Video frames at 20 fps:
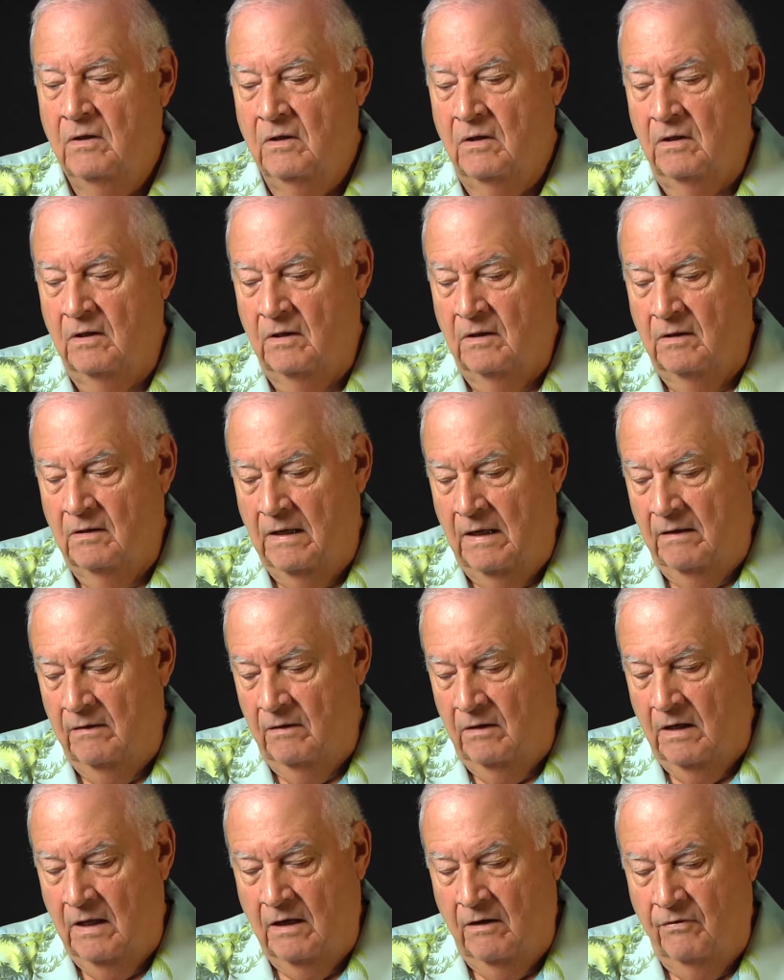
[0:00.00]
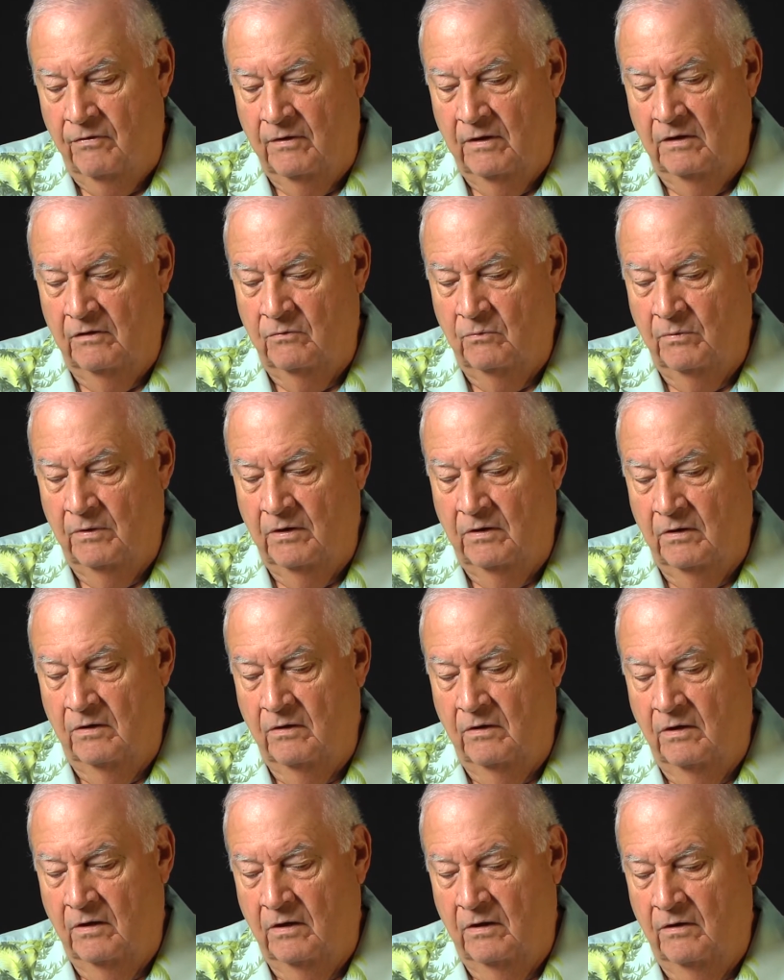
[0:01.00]
Uh, a lot of things we could
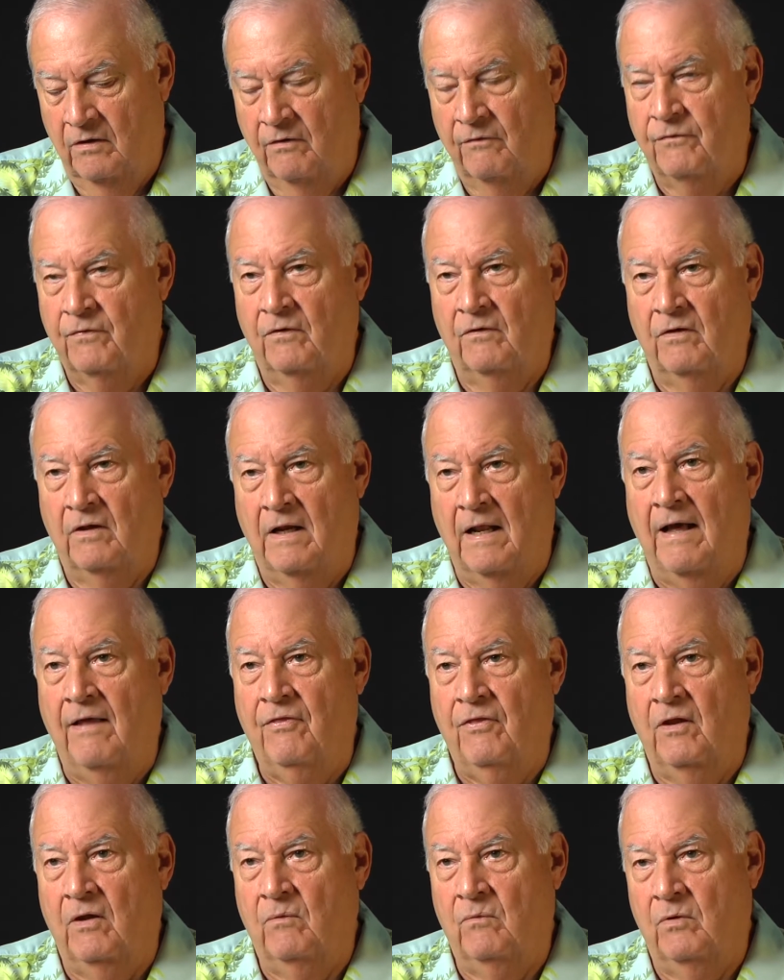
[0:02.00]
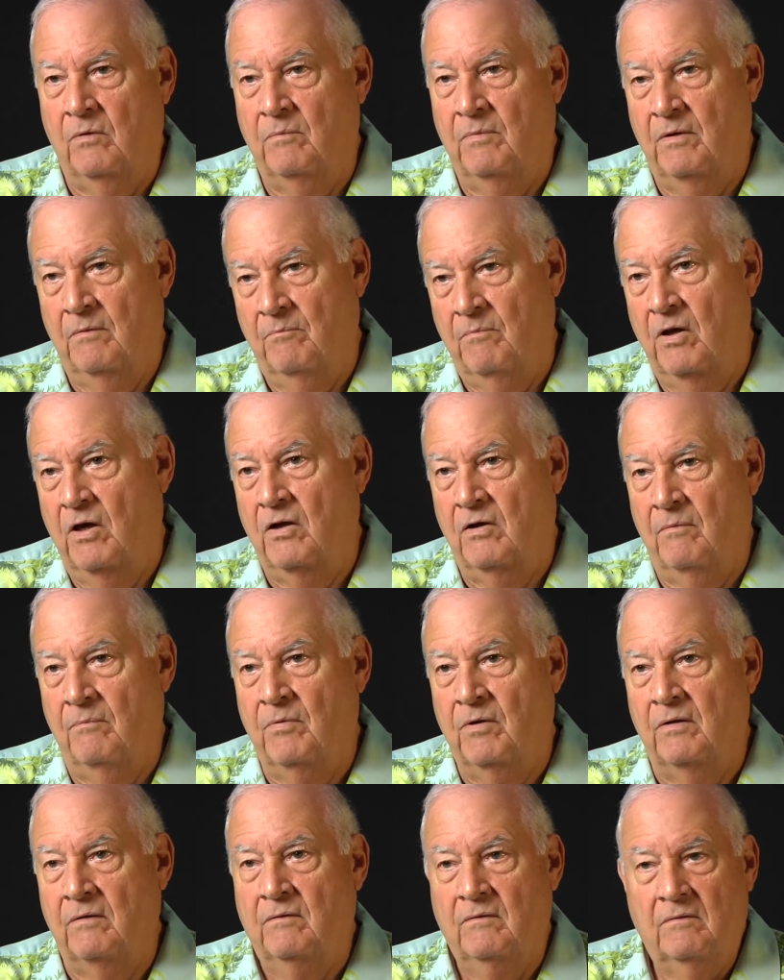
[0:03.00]
have done different that I think would have been better,
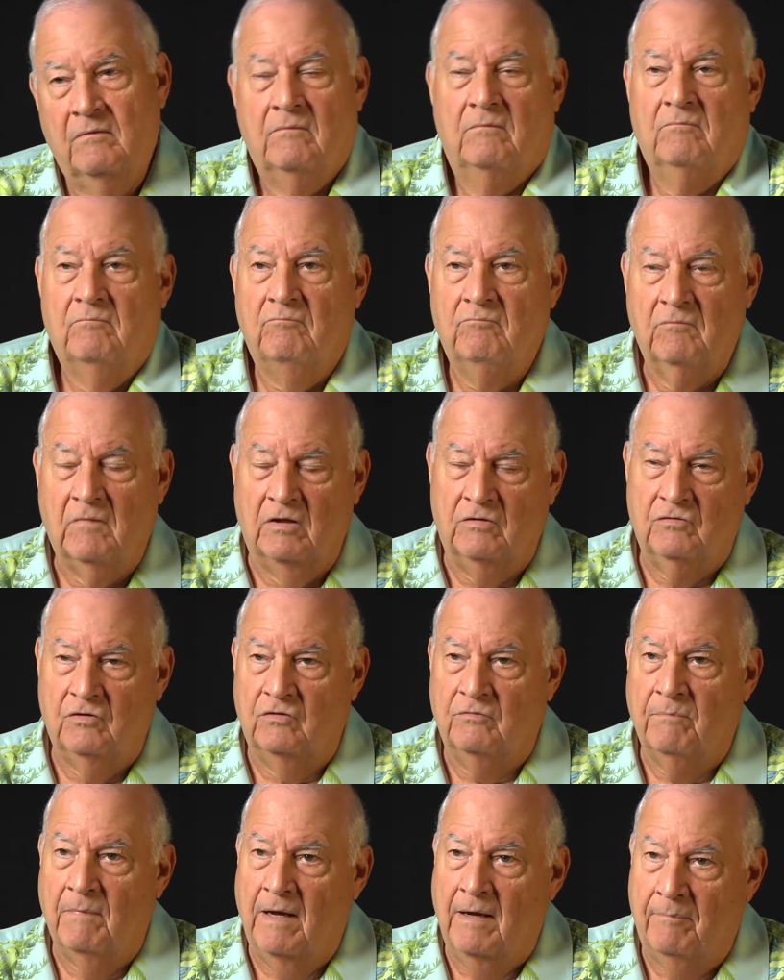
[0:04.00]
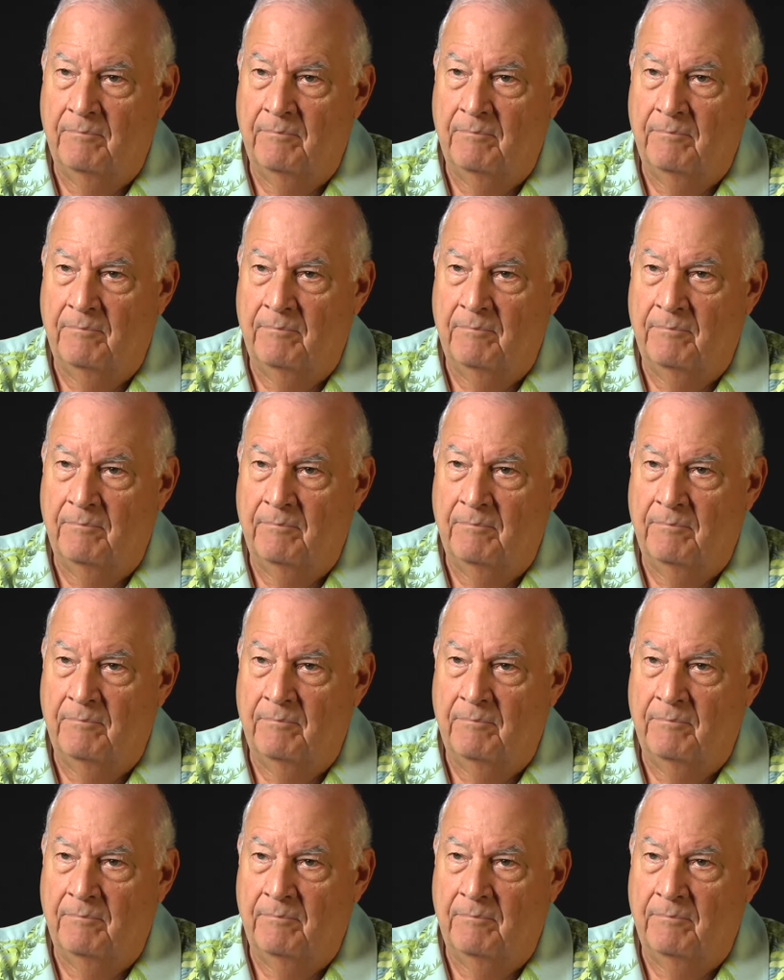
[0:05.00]
but that's just my